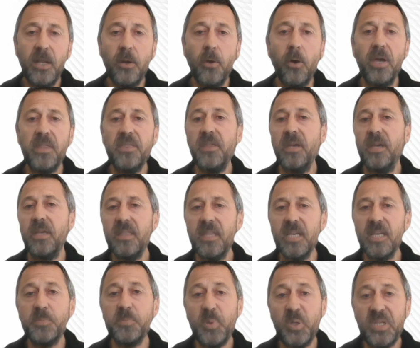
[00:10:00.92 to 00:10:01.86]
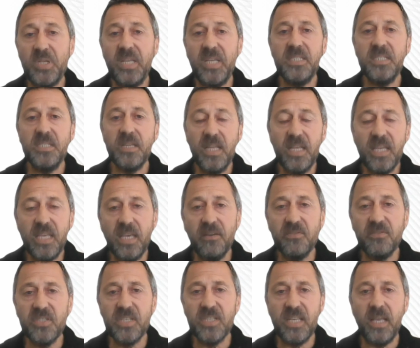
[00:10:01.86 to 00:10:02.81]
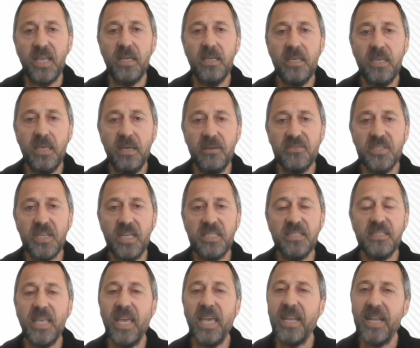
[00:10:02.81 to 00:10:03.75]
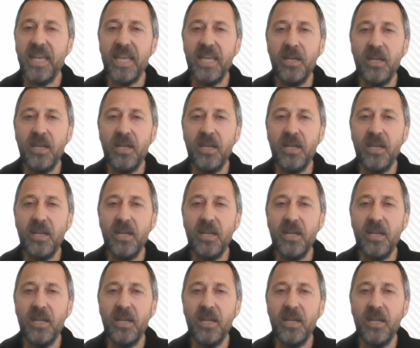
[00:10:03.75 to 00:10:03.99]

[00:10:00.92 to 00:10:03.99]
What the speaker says: And I think this potentially gives us that